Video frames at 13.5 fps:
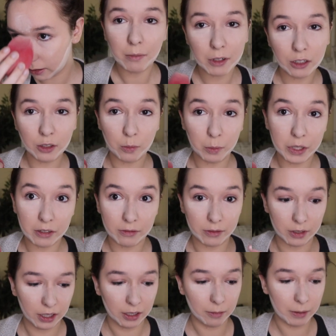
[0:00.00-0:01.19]
I'm gonna look weird for
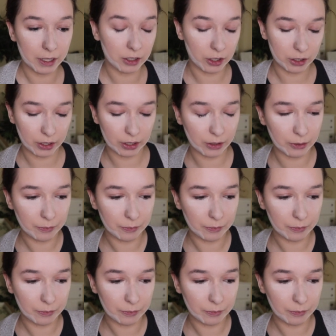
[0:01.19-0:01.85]
a little bit, just so you know.